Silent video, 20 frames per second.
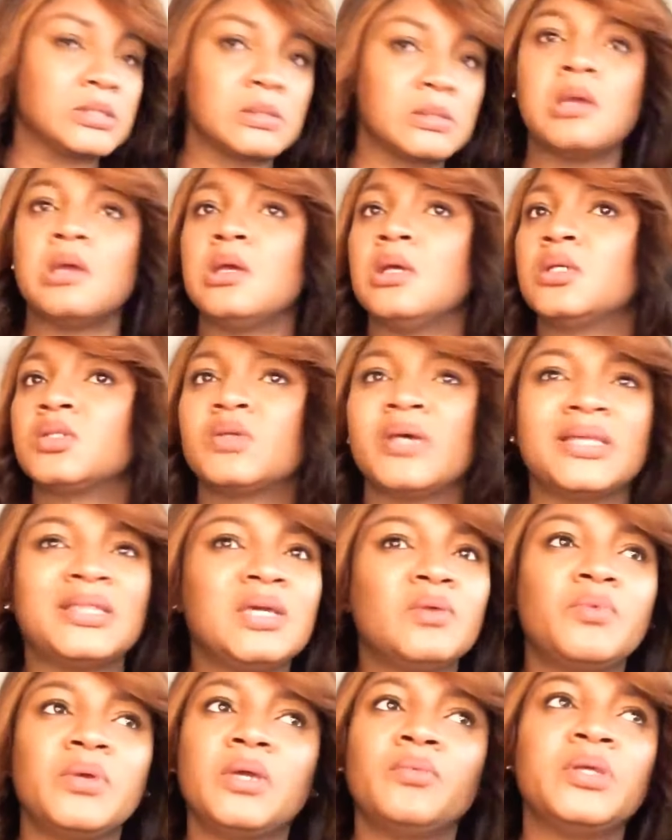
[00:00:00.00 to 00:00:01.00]
So I
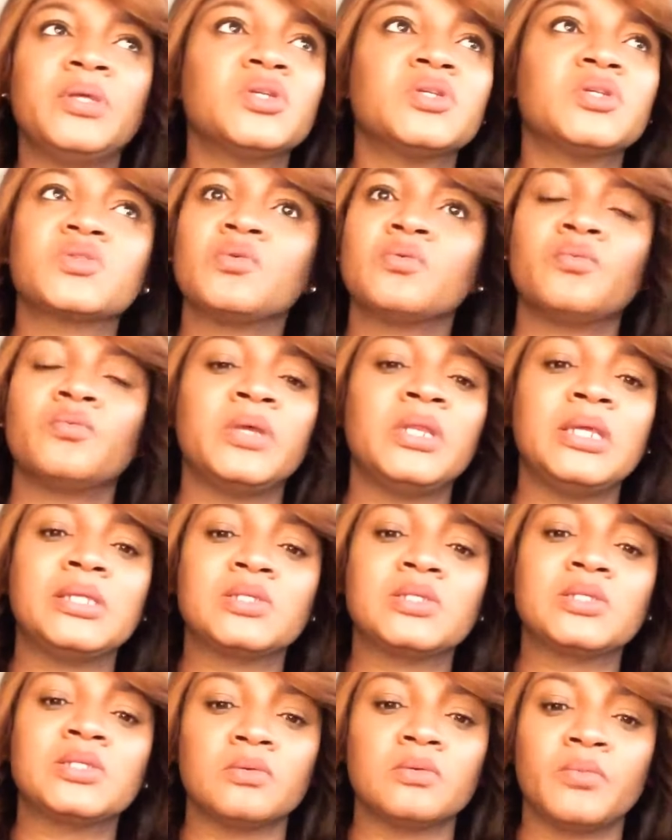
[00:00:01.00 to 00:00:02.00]
think we
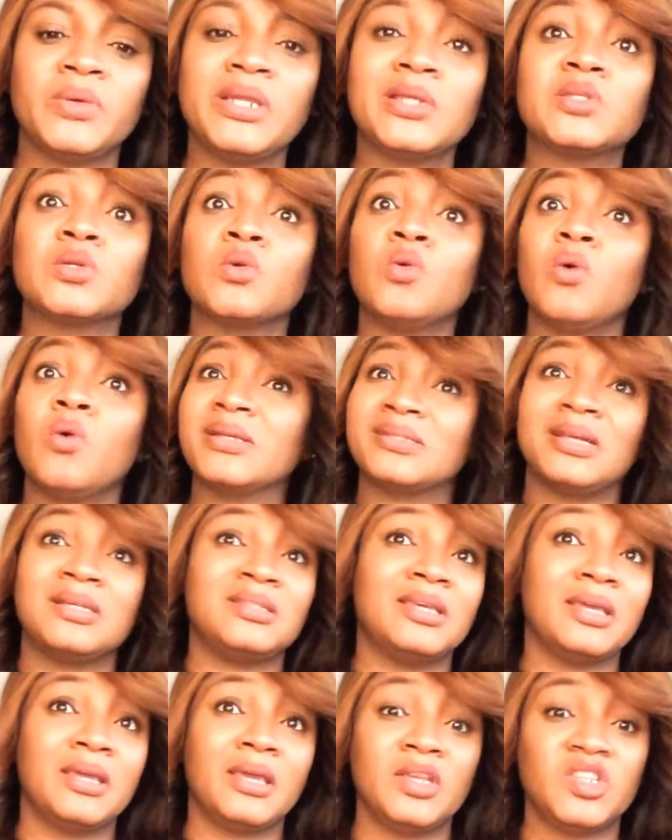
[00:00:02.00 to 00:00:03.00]
need to go and
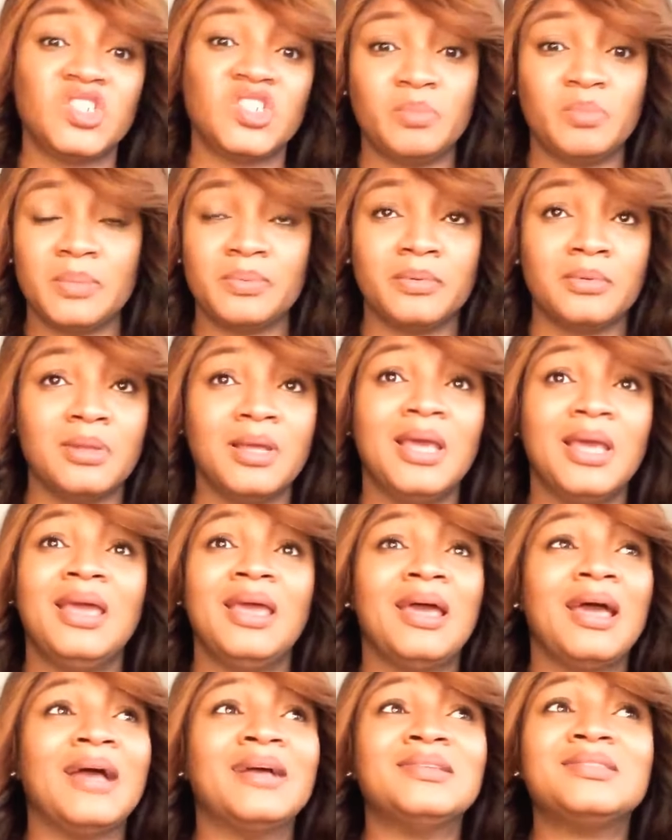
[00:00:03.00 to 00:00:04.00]
start engaging people
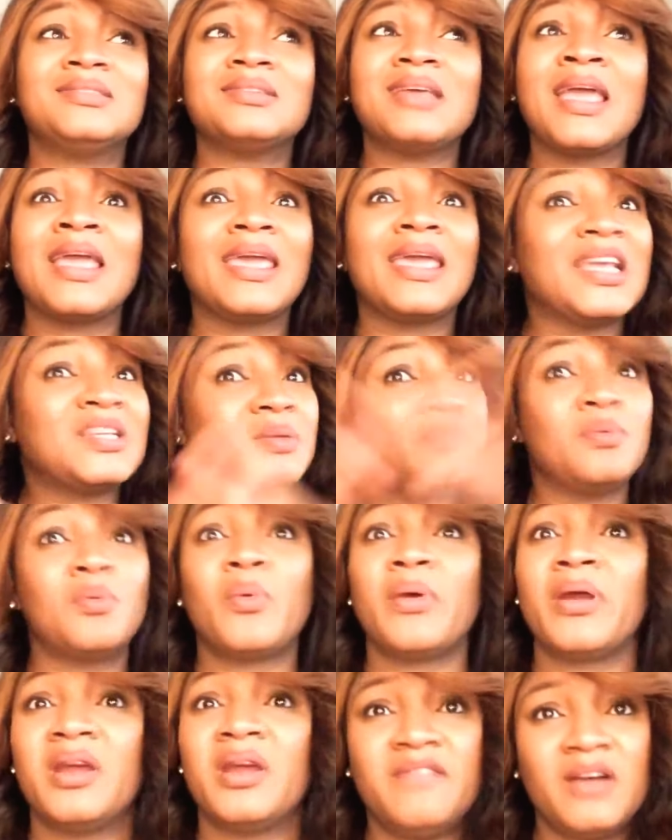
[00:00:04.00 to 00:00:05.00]
and engage people
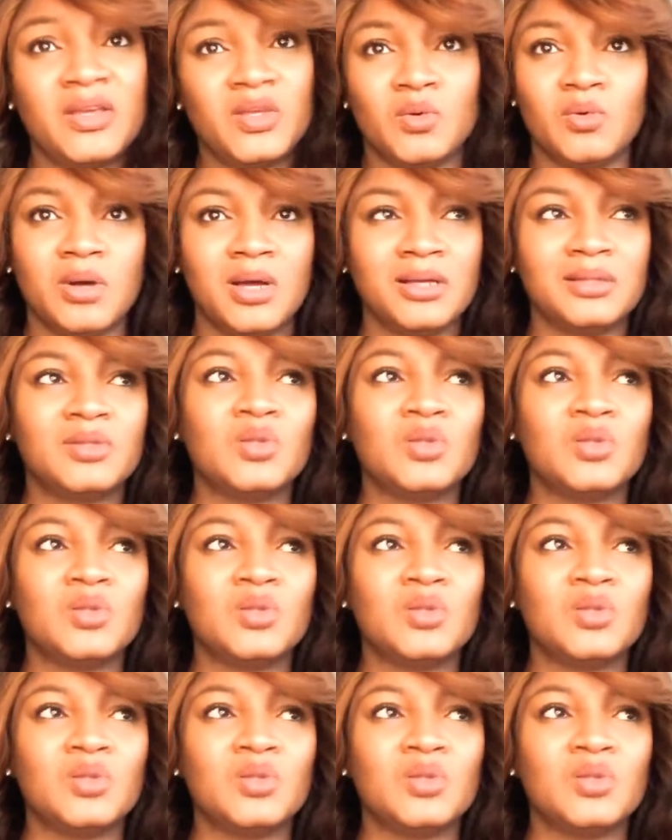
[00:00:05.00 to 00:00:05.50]
wherever you are.